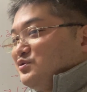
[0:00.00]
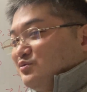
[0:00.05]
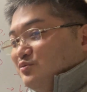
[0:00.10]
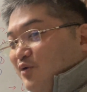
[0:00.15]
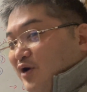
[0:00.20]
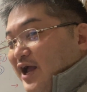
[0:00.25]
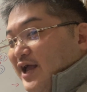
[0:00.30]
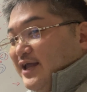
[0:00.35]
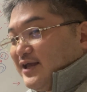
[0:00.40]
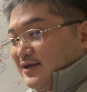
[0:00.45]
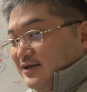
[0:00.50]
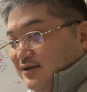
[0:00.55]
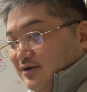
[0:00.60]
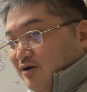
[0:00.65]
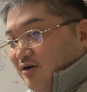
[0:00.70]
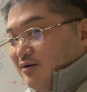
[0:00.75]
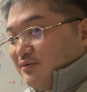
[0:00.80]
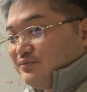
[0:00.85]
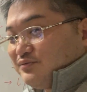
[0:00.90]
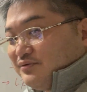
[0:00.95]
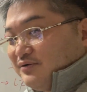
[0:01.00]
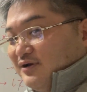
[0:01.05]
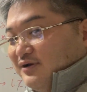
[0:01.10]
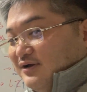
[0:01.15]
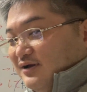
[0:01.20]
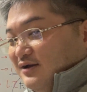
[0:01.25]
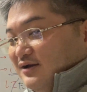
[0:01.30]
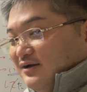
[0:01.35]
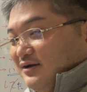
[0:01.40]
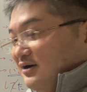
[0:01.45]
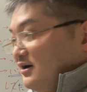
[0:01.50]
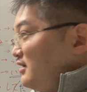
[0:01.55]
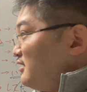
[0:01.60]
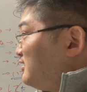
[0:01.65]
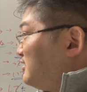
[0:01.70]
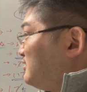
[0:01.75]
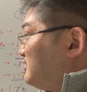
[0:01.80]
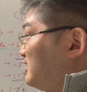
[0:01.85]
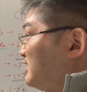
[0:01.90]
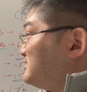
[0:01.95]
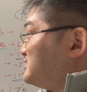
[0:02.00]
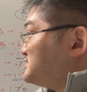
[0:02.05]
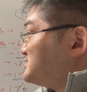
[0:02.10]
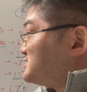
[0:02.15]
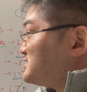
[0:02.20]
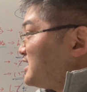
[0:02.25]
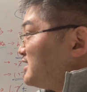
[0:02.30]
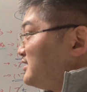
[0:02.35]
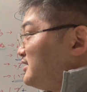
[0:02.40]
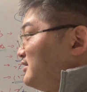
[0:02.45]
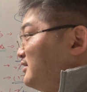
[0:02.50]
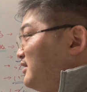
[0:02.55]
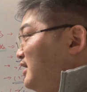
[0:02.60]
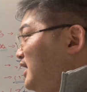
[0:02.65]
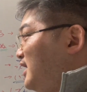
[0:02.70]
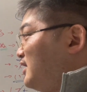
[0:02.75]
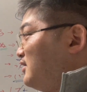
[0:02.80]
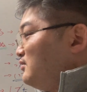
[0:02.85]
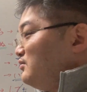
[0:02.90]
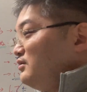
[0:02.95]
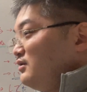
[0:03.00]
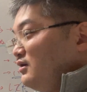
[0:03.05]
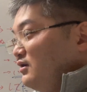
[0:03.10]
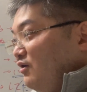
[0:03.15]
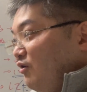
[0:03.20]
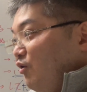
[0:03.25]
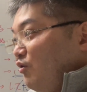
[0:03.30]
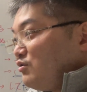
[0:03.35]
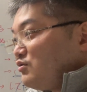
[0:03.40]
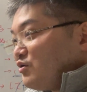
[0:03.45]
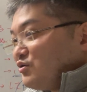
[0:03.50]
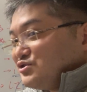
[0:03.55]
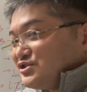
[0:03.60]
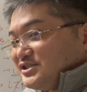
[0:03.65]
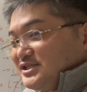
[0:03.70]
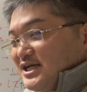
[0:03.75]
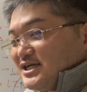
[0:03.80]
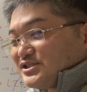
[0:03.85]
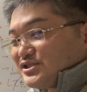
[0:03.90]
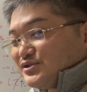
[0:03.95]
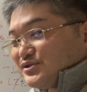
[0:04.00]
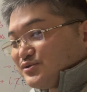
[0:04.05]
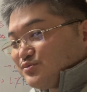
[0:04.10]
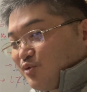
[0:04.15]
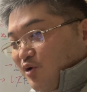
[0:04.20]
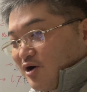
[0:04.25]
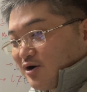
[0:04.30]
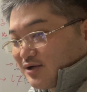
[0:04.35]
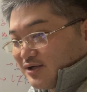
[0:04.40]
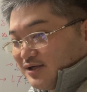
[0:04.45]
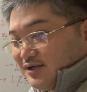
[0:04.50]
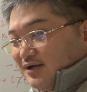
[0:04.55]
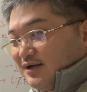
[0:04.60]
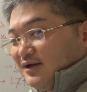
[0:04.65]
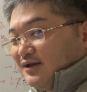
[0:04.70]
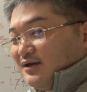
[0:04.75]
way of understanding how all conjugations work,